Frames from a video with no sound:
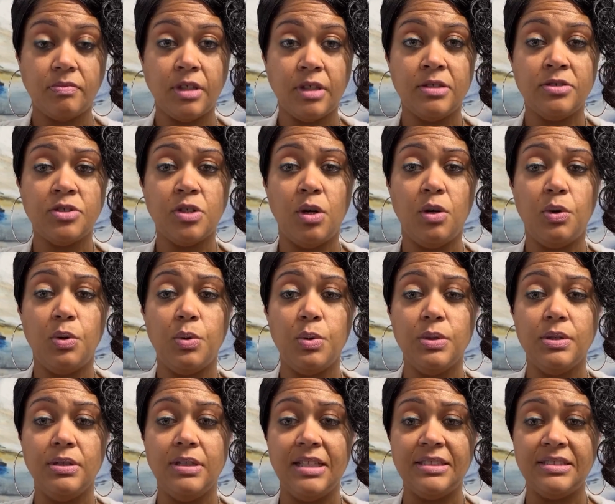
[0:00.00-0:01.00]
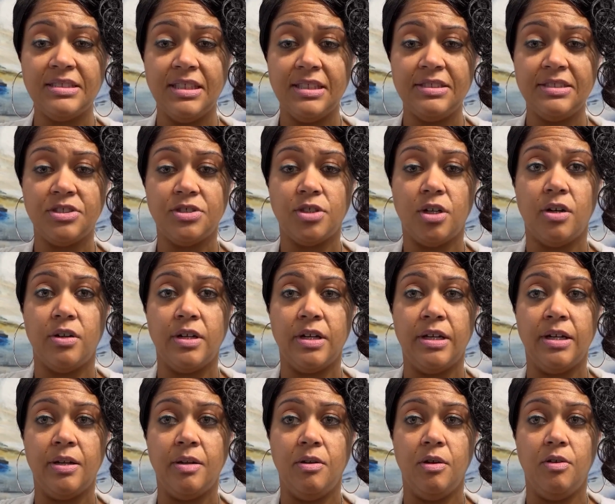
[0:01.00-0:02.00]
So let's get
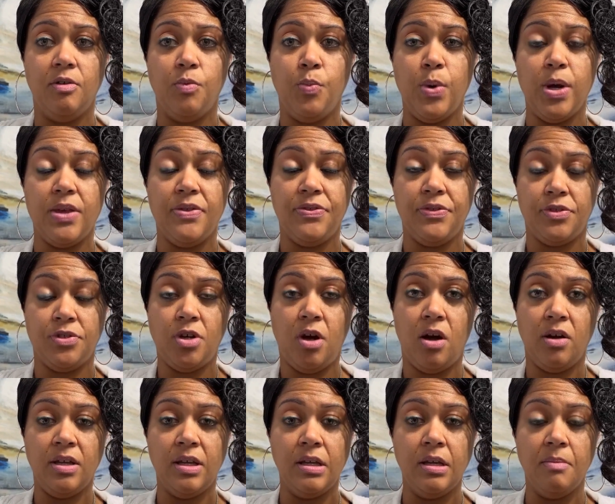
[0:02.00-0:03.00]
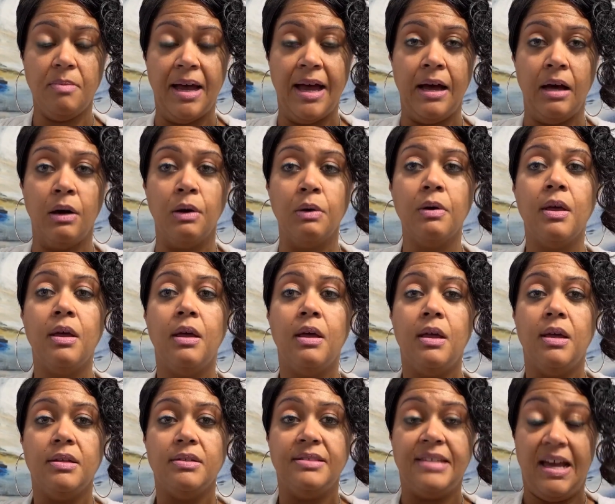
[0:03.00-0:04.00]
started with talking about
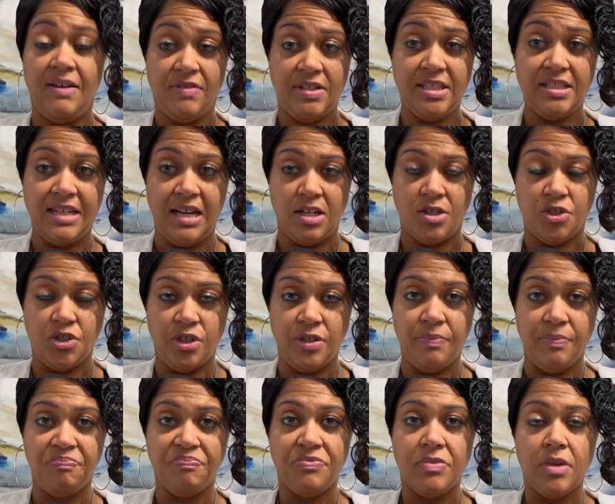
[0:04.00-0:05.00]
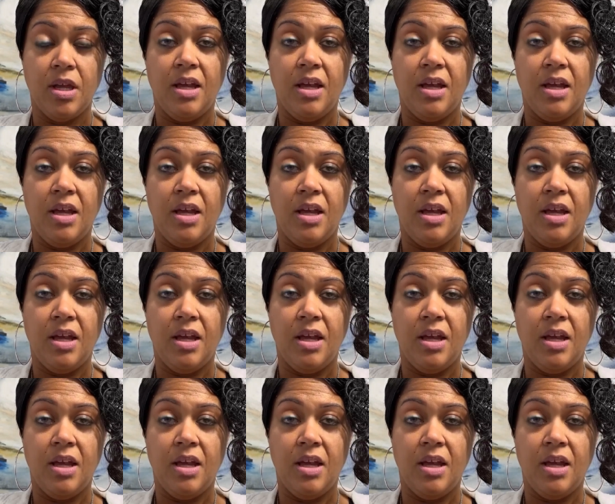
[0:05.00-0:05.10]
devastation.